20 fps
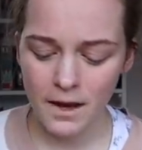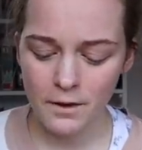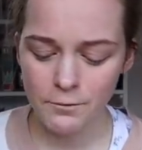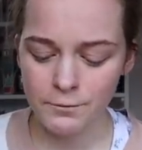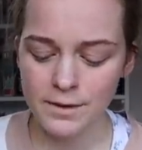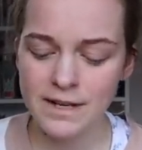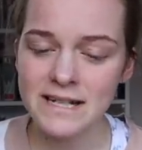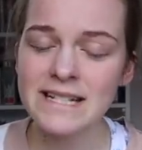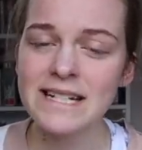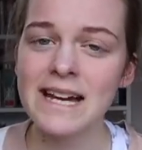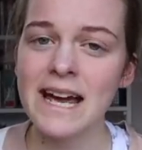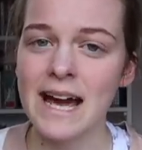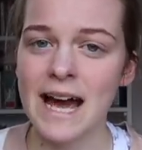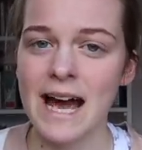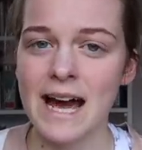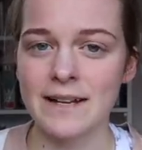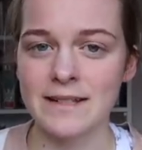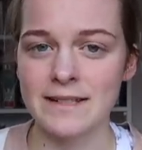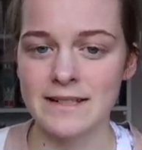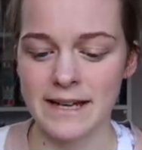reading it
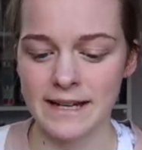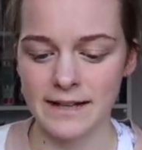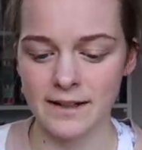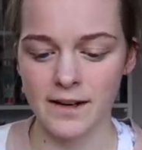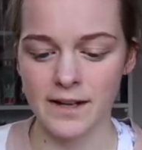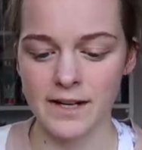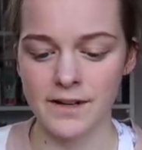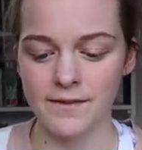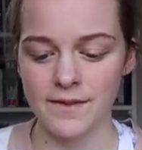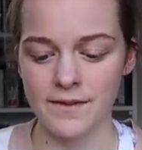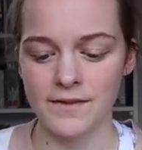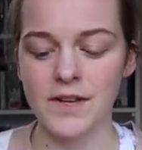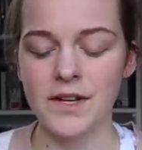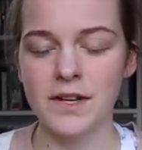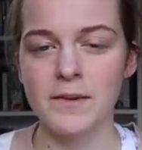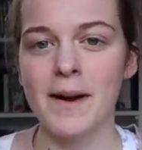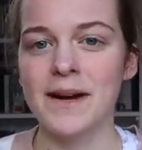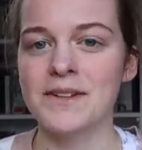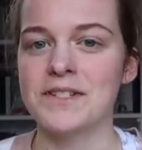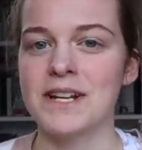as like kind of, if you
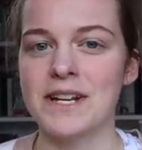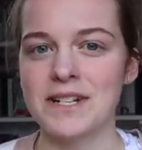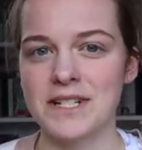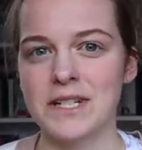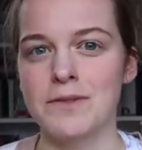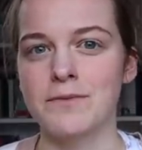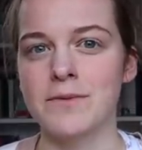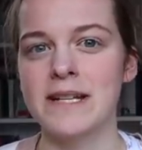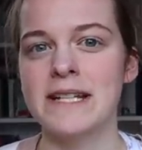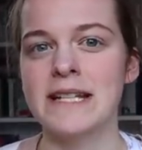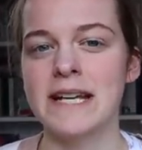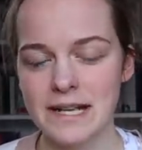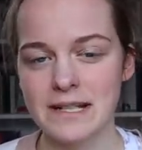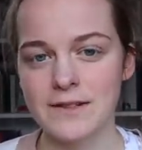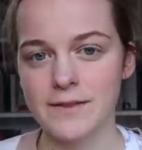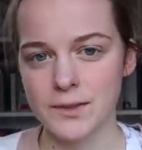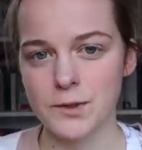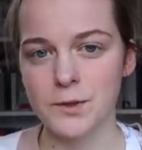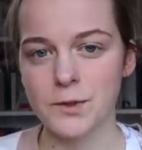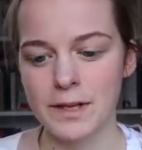can imagine actually reading as a
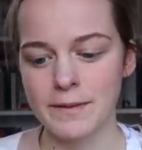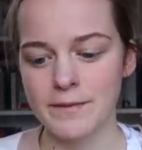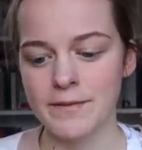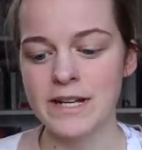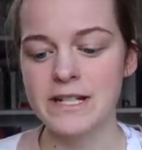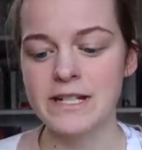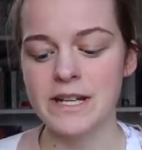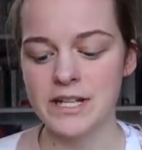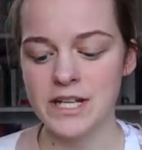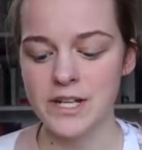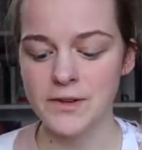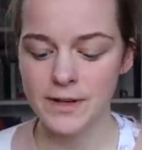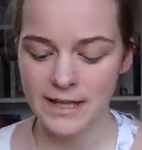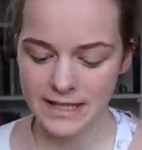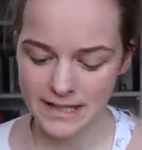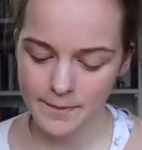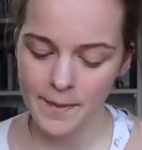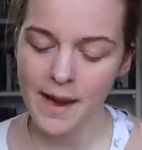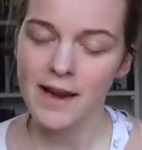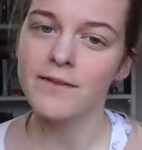Victorian reader, you'd
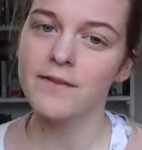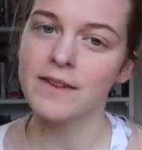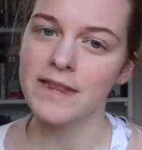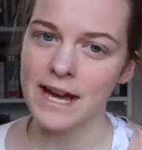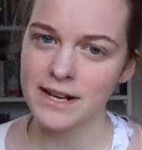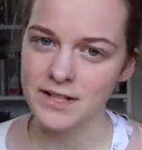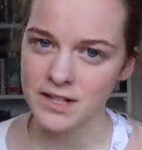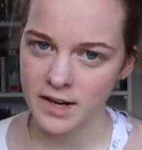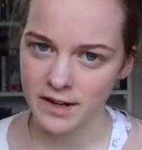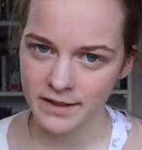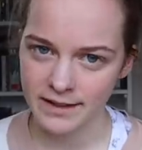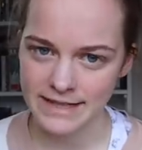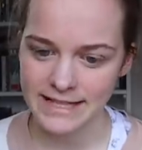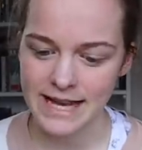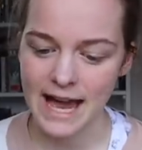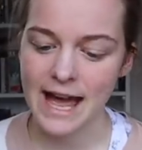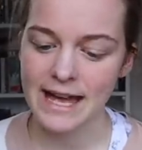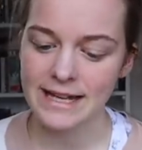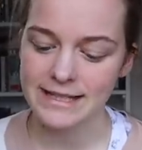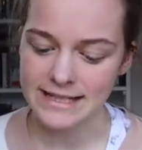expect for that diary
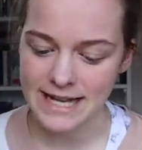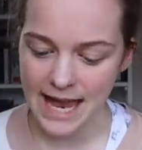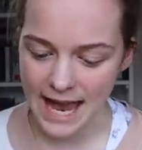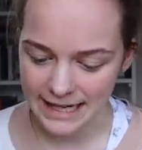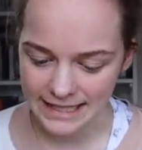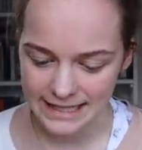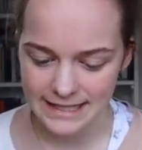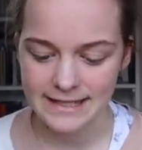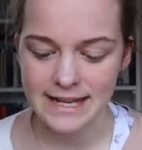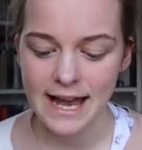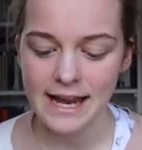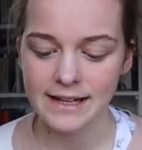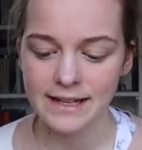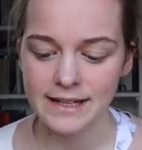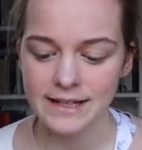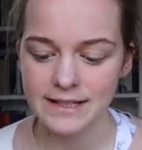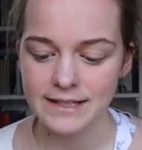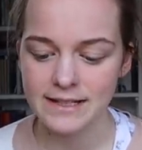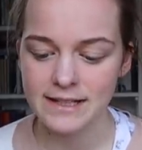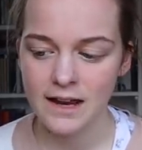to end any
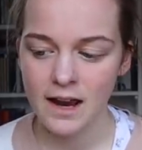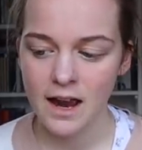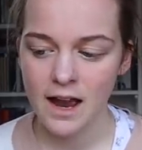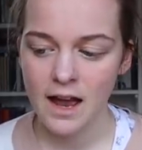second.